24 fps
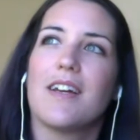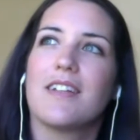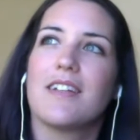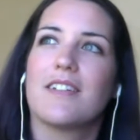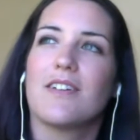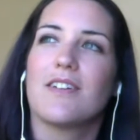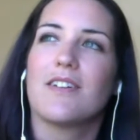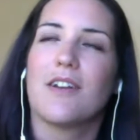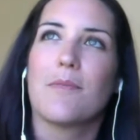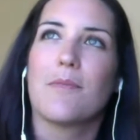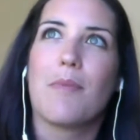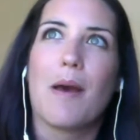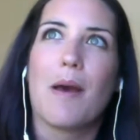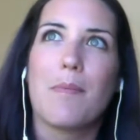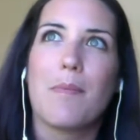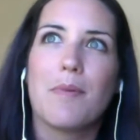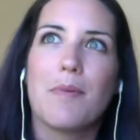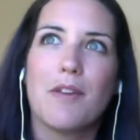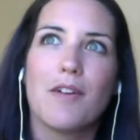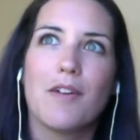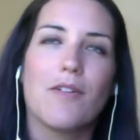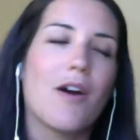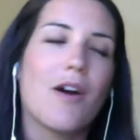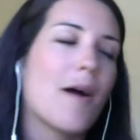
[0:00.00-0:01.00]
sort of
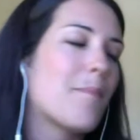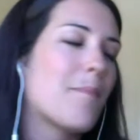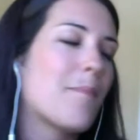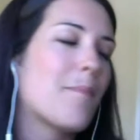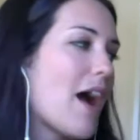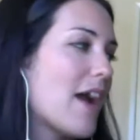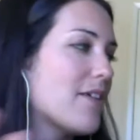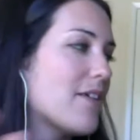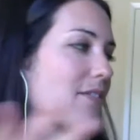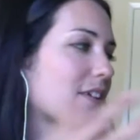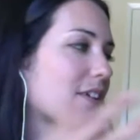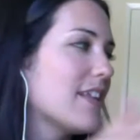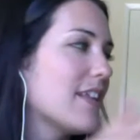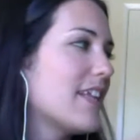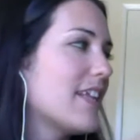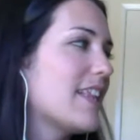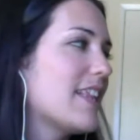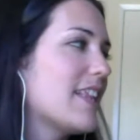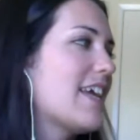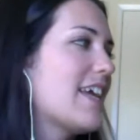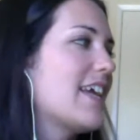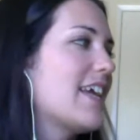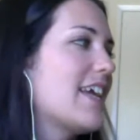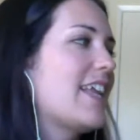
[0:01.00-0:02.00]
pepping you up. I
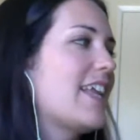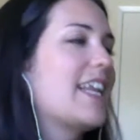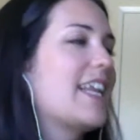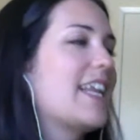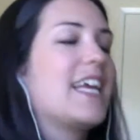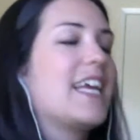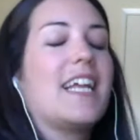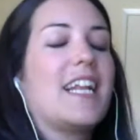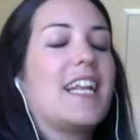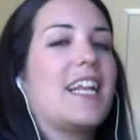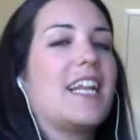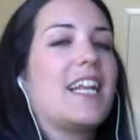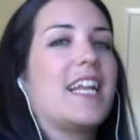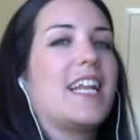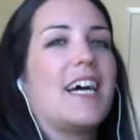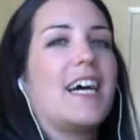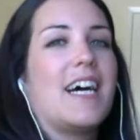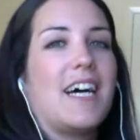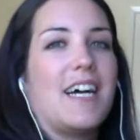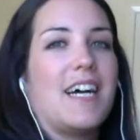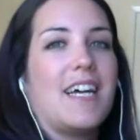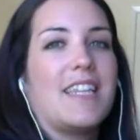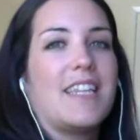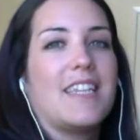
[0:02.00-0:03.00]
really like it in
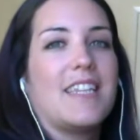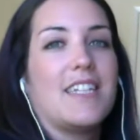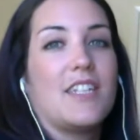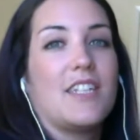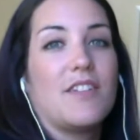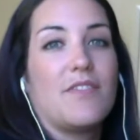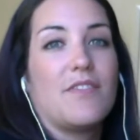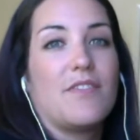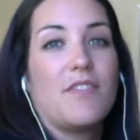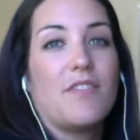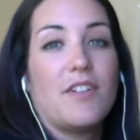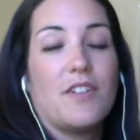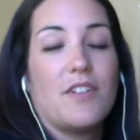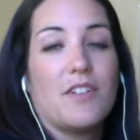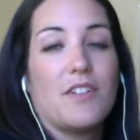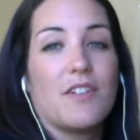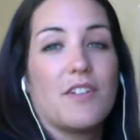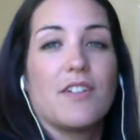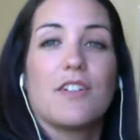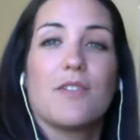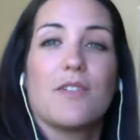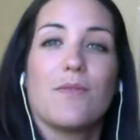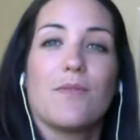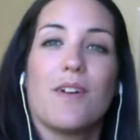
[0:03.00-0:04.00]
the
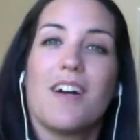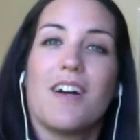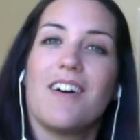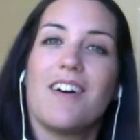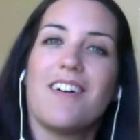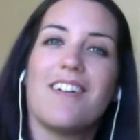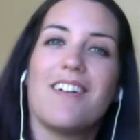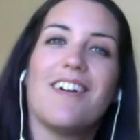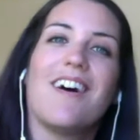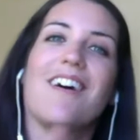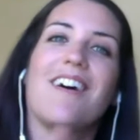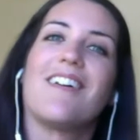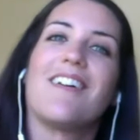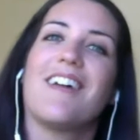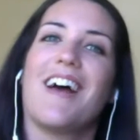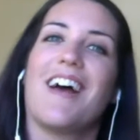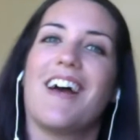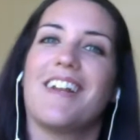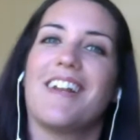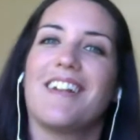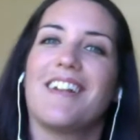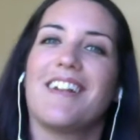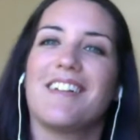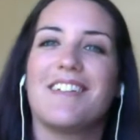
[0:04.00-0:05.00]
diffuser as well.
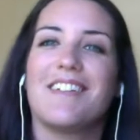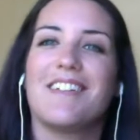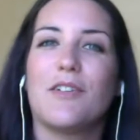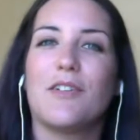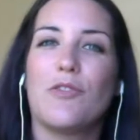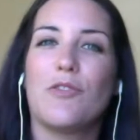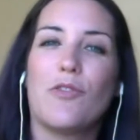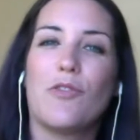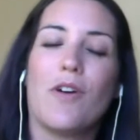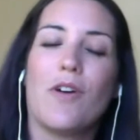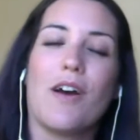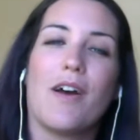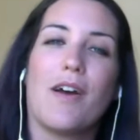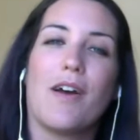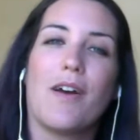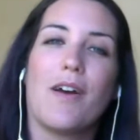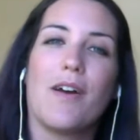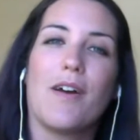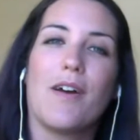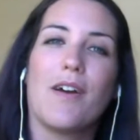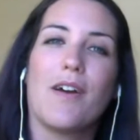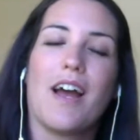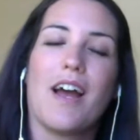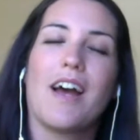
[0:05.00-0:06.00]
I'll add it to
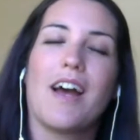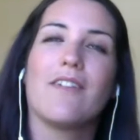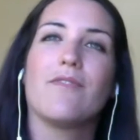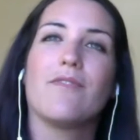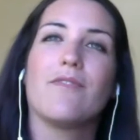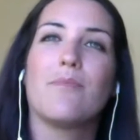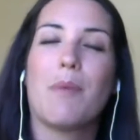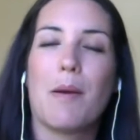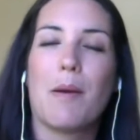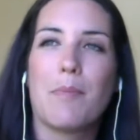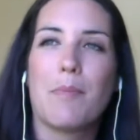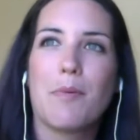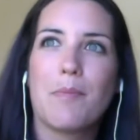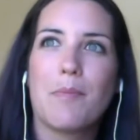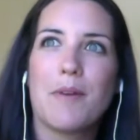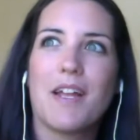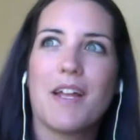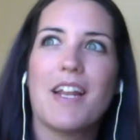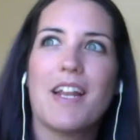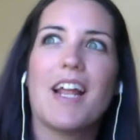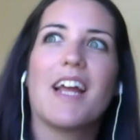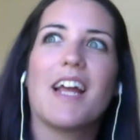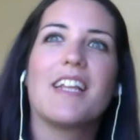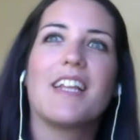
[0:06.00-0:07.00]
have
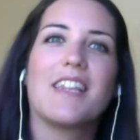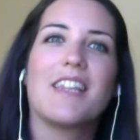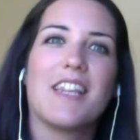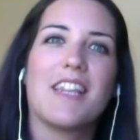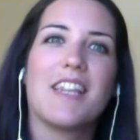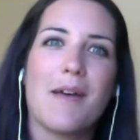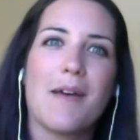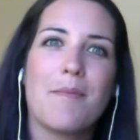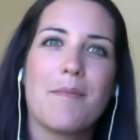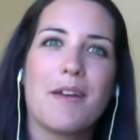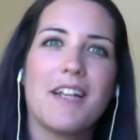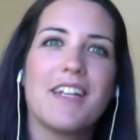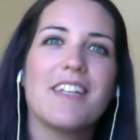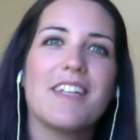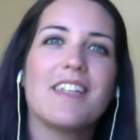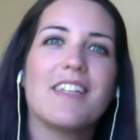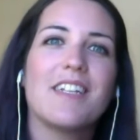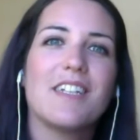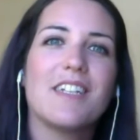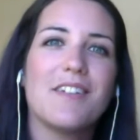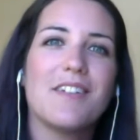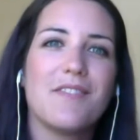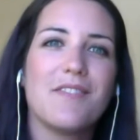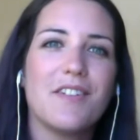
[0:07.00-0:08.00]
peppermint and lemon
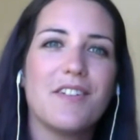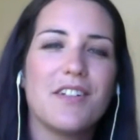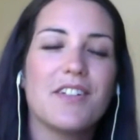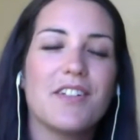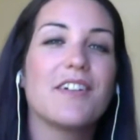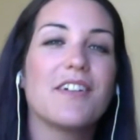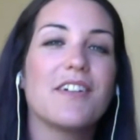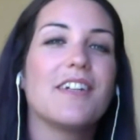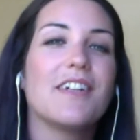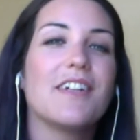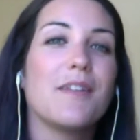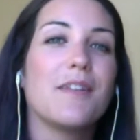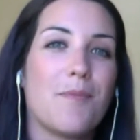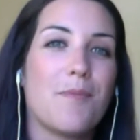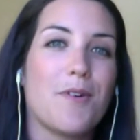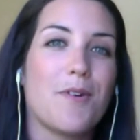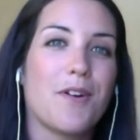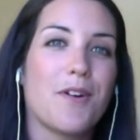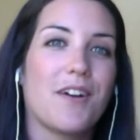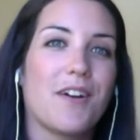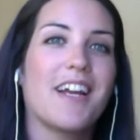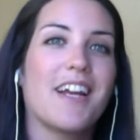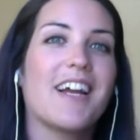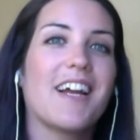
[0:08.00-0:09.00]
in the diffuser in the
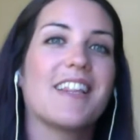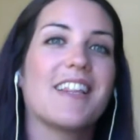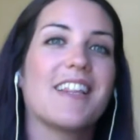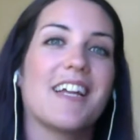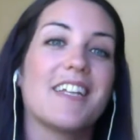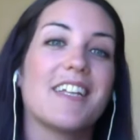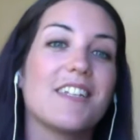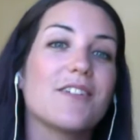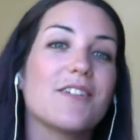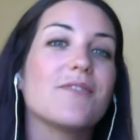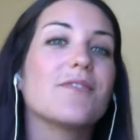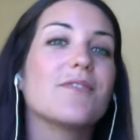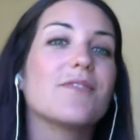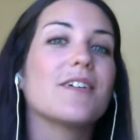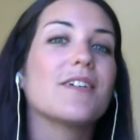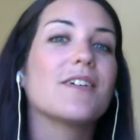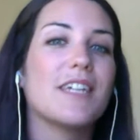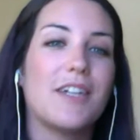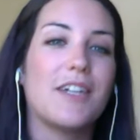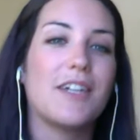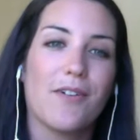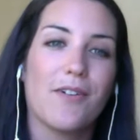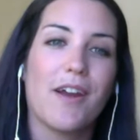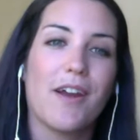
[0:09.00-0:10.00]
morning, and that's a
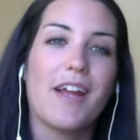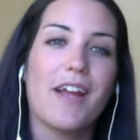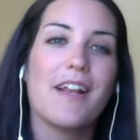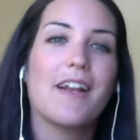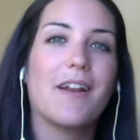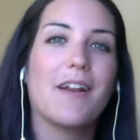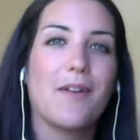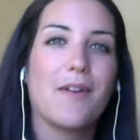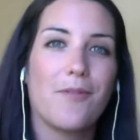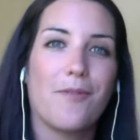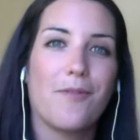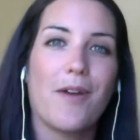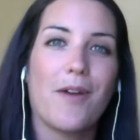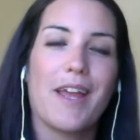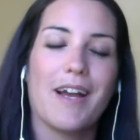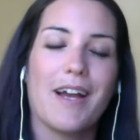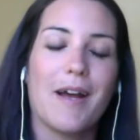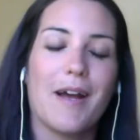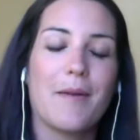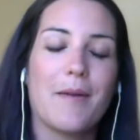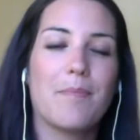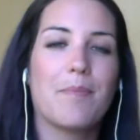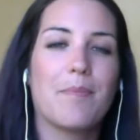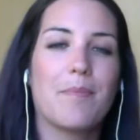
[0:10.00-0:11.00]
really great
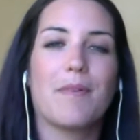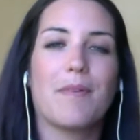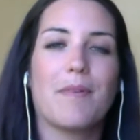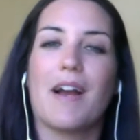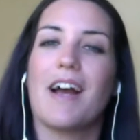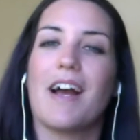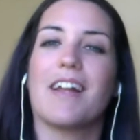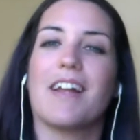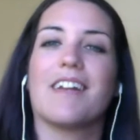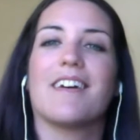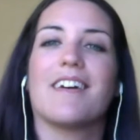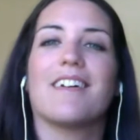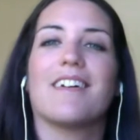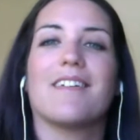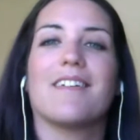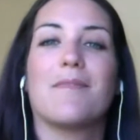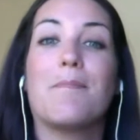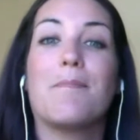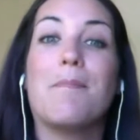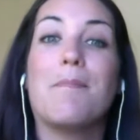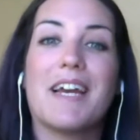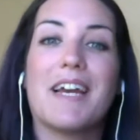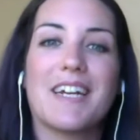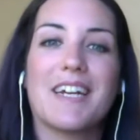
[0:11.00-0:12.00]
wake up kind of
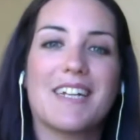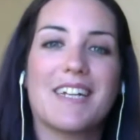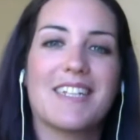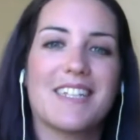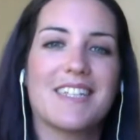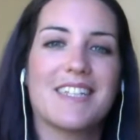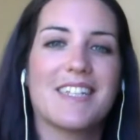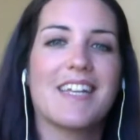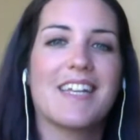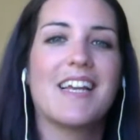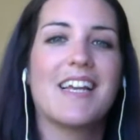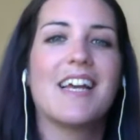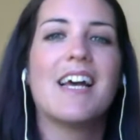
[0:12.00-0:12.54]
mix.